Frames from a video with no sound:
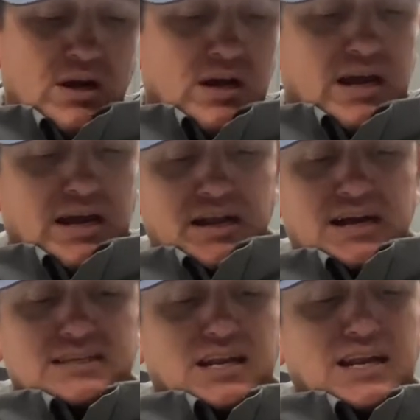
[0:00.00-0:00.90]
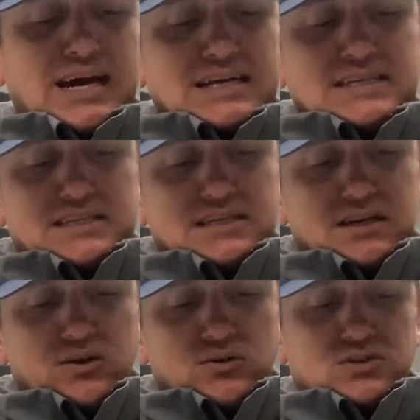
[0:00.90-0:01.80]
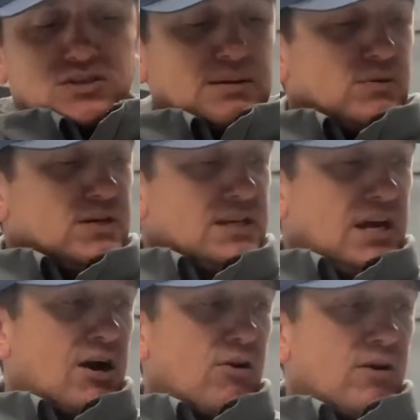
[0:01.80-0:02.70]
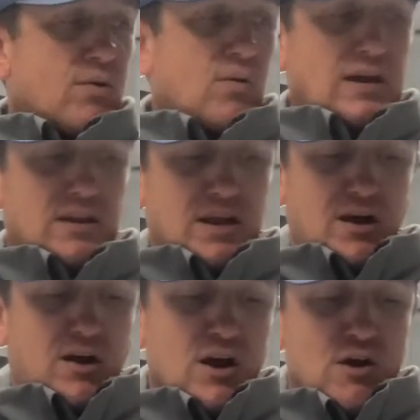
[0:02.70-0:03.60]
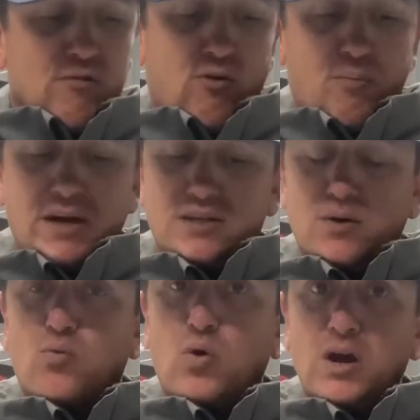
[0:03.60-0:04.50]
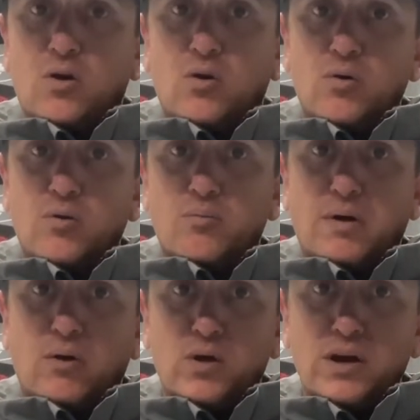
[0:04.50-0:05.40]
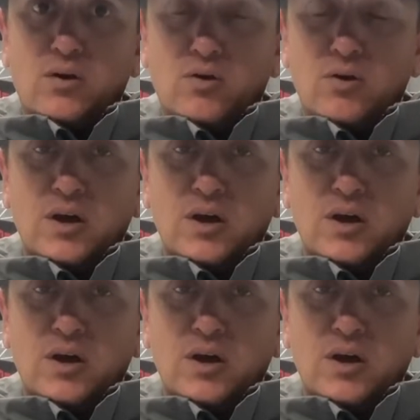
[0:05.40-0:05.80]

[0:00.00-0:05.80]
and it has a nice little seamless area right there for me to reel my reel.